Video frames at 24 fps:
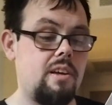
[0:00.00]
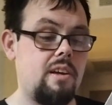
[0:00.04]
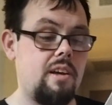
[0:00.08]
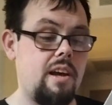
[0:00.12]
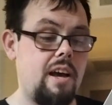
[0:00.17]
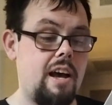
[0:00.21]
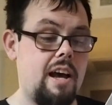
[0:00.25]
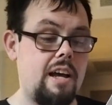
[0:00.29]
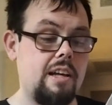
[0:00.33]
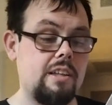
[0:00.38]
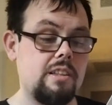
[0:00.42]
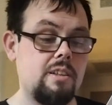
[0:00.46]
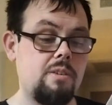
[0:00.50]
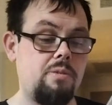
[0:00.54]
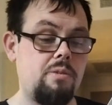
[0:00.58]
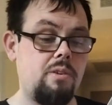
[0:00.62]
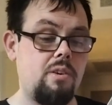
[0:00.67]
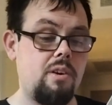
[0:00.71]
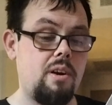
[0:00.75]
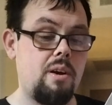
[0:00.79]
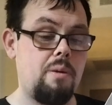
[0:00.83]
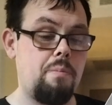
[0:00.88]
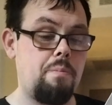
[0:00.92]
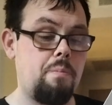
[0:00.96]
ask
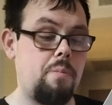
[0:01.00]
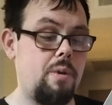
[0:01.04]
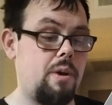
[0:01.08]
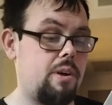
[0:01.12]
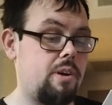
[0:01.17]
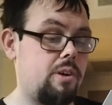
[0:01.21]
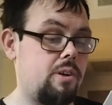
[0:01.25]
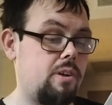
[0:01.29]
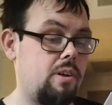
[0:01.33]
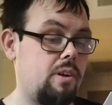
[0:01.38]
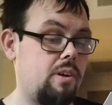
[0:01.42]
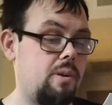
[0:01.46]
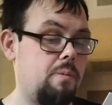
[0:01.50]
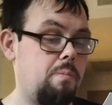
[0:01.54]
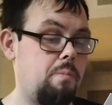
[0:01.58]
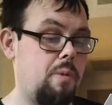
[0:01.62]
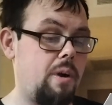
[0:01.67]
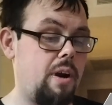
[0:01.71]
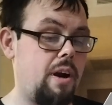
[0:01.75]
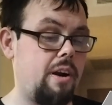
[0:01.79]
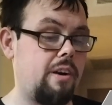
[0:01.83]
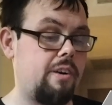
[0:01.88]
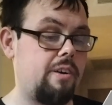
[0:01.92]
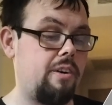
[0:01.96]
for a better
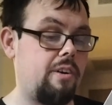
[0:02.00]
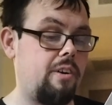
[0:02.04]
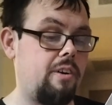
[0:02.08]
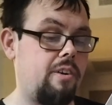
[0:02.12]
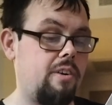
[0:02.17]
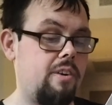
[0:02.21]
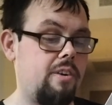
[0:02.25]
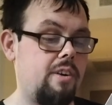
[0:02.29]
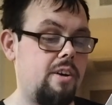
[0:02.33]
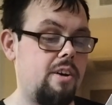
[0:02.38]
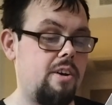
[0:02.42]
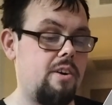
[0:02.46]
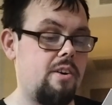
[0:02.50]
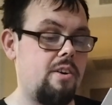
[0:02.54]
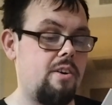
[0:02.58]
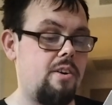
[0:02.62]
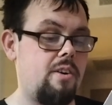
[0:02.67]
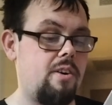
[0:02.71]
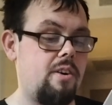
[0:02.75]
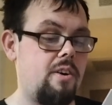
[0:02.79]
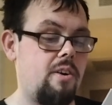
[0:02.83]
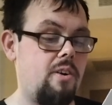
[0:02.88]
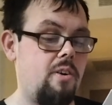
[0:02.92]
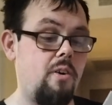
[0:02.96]
partner
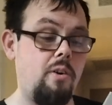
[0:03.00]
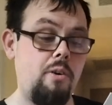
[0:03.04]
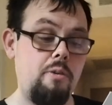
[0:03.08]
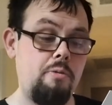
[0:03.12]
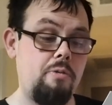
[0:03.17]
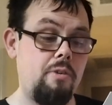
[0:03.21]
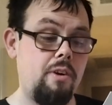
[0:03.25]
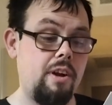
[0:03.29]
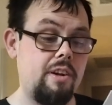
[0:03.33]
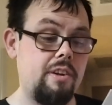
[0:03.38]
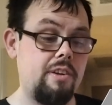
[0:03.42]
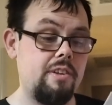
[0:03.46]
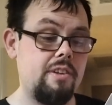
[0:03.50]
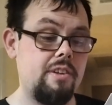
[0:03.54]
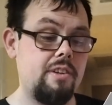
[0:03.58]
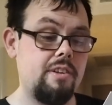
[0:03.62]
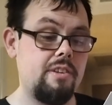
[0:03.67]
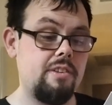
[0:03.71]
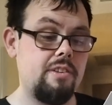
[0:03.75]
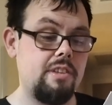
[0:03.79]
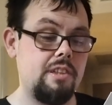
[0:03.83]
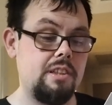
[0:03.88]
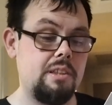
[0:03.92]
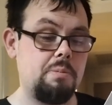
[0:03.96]
or friend
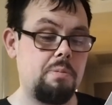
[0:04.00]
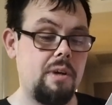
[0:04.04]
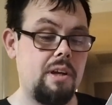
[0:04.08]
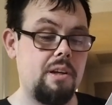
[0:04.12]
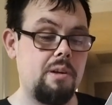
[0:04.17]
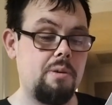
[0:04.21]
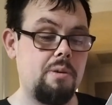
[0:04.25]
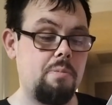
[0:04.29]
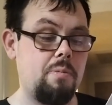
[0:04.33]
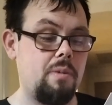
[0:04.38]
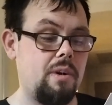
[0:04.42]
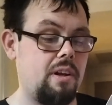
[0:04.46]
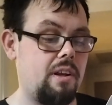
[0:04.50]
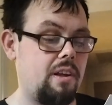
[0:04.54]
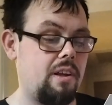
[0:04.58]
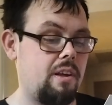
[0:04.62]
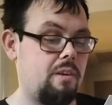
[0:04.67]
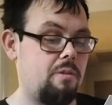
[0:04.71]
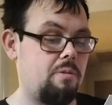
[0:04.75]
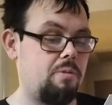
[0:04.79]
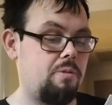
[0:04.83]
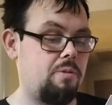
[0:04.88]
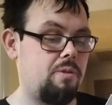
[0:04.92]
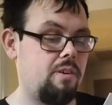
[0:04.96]
to spend my
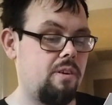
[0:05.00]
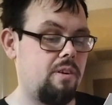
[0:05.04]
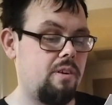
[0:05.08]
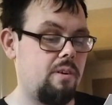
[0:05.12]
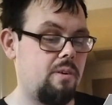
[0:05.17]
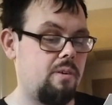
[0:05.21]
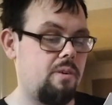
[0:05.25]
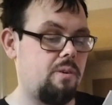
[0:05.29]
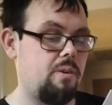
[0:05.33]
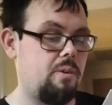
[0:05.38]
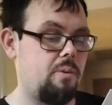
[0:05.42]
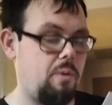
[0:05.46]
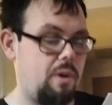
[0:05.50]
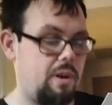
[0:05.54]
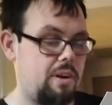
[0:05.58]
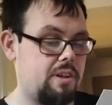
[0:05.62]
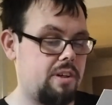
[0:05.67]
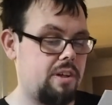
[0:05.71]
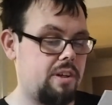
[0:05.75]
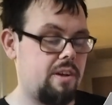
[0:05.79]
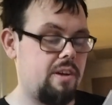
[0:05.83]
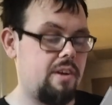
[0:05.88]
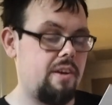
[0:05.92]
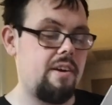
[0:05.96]
life with.
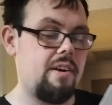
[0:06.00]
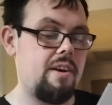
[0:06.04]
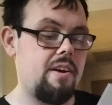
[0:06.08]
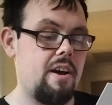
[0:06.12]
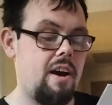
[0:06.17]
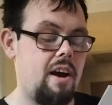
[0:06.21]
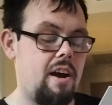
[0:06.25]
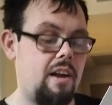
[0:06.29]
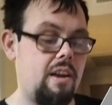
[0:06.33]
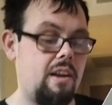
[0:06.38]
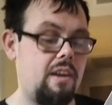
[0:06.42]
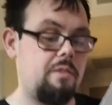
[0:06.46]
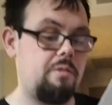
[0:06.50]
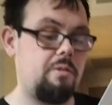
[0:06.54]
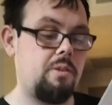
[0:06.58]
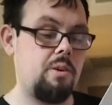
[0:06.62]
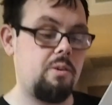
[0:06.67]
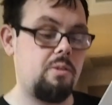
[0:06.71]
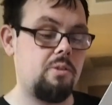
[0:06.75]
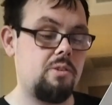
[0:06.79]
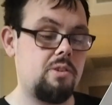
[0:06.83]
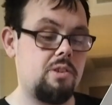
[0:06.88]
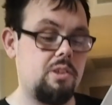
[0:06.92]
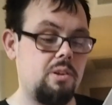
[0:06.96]
I love
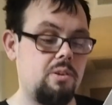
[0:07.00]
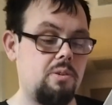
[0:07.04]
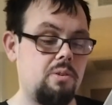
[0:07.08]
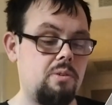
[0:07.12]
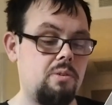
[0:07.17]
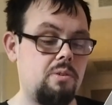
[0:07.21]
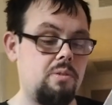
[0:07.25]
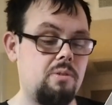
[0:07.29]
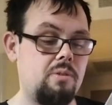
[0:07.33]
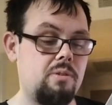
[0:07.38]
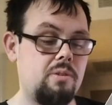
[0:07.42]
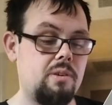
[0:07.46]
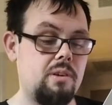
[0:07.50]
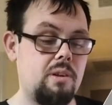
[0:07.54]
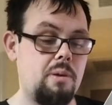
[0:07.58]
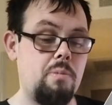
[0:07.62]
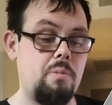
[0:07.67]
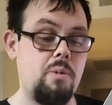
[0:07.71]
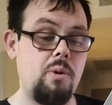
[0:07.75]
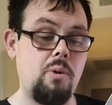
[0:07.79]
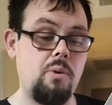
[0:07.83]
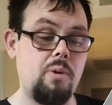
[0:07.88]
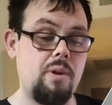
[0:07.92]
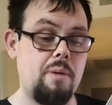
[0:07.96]
you to the
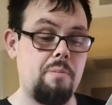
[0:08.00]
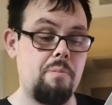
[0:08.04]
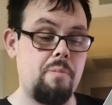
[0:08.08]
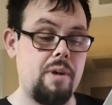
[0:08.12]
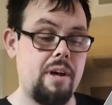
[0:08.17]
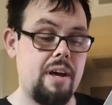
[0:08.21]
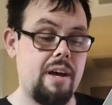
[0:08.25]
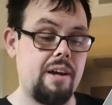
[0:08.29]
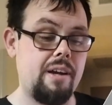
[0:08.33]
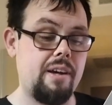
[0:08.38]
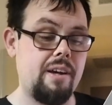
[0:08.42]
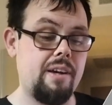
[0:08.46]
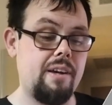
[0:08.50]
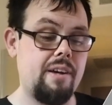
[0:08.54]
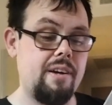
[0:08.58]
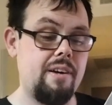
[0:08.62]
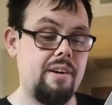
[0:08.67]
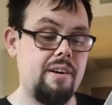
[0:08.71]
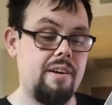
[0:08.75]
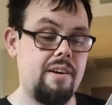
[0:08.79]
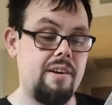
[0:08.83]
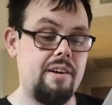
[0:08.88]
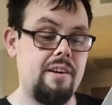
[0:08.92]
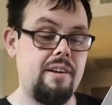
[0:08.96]
moon and back.
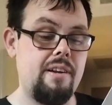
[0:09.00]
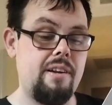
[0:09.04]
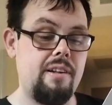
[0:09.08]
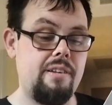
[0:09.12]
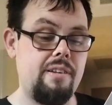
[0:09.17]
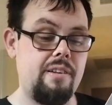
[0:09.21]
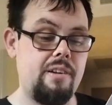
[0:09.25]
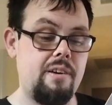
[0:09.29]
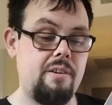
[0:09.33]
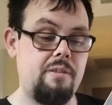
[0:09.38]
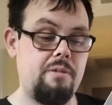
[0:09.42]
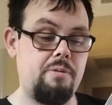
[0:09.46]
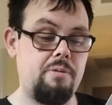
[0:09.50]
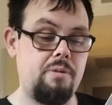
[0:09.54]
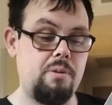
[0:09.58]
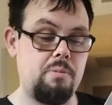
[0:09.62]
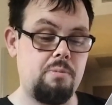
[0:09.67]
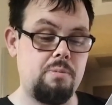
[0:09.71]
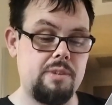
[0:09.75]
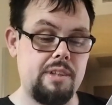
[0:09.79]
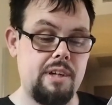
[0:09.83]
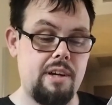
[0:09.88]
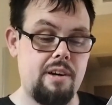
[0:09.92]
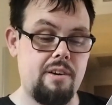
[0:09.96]
Love from
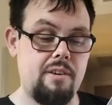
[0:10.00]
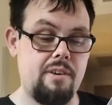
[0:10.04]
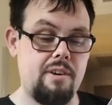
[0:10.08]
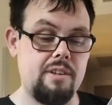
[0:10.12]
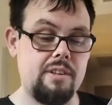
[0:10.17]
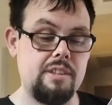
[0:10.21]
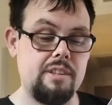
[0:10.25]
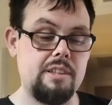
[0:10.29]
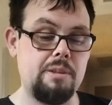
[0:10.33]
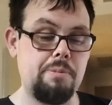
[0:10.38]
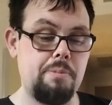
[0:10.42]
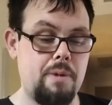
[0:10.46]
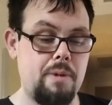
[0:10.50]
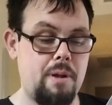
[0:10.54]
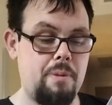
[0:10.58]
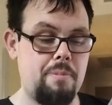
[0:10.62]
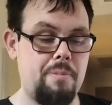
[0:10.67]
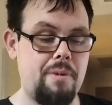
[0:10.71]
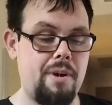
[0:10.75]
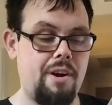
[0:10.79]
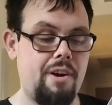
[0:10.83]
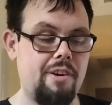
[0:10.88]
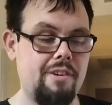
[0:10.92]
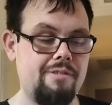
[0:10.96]
Sarah
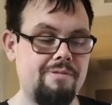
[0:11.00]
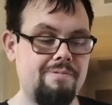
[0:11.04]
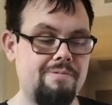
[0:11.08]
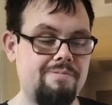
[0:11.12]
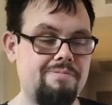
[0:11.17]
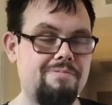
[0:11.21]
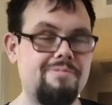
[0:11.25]
Smallbear.